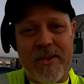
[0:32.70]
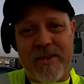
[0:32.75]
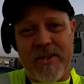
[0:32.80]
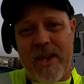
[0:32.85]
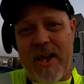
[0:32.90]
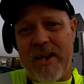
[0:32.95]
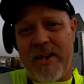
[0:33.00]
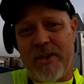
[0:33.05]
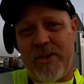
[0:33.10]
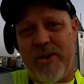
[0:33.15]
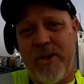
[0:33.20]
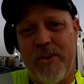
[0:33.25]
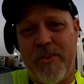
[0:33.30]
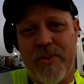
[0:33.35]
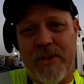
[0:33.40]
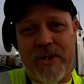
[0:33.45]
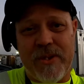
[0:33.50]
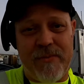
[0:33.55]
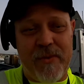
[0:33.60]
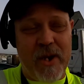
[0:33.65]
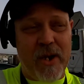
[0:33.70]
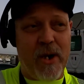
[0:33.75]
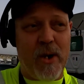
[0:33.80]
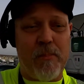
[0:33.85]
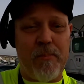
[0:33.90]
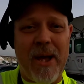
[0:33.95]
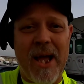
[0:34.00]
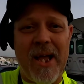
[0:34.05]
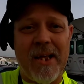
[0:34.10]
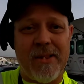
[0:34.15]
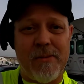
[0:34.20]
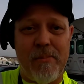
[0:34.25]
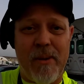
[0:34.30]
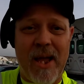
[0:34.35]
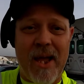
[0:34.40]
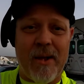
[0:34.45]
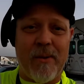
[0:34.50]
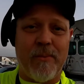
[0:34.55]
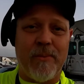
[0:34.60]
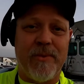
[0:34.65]
Decided to shoot this video back to
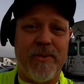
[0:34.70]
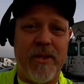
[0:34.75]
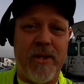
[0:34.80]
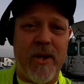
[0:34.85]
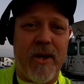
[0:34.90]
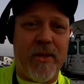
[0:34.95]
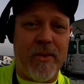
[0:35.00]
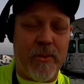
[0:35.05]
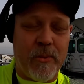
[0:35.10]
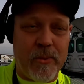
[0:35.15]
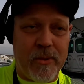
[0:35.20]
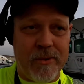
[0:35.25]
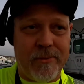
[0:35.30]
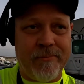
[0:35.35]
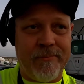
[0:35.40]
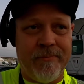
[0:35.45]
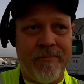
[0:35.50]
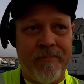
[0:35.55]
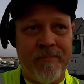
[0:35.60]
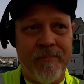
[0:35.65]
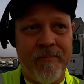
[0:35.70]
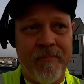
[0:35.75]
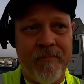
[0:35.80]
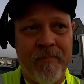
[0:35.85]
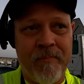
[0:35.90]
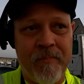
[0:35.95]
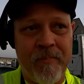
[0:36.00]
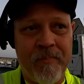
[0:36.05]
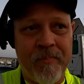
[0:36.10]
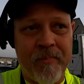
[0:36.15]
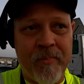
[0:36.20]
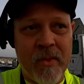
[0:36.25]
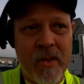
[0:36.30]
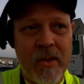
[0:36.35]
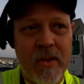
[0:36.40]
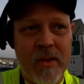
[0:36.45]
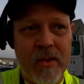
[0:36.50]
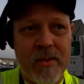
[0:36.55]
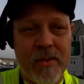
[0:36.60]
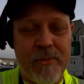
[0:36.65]
back with the other one.
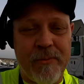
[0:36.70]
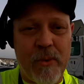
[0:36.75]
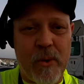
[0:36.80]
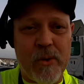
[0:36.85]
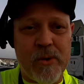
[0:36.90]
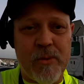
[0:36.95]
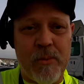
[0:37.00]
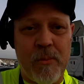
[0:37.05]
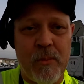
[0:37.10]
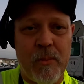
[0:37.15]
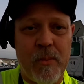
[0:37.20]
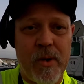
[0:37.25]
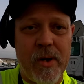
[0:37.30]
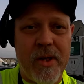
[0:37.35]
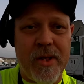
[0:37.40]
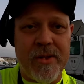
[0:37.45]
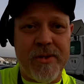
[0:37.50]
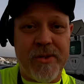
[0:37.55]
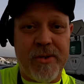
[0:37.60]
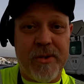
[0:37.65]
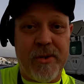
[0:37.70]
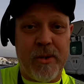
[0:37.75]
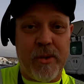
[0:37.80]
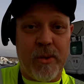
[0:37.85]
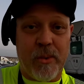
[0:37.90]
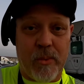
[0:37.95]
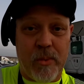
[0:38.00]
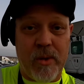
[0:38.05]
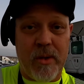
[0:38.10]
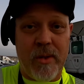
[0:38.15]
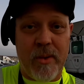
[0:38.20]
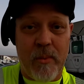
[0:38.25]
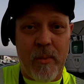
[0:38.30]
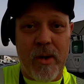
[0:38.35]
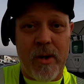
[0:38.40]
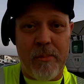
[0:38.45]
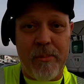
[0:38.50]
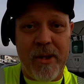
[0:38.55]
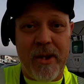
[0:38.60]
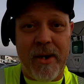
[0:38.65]
The first one was, do you really
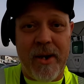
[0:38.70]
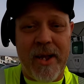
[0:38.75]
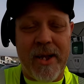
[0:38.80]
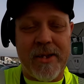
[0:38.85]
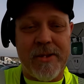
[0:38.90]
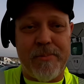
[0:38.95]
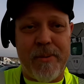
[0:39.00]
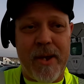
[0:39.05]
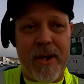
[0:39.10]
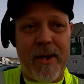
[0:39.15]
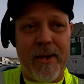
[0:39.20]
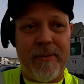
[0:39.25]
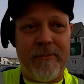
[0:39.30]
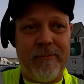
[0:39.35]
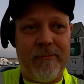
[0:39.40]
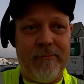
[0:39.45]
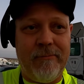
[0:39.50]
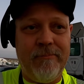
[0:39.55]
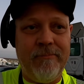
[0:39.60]
want to be an expat?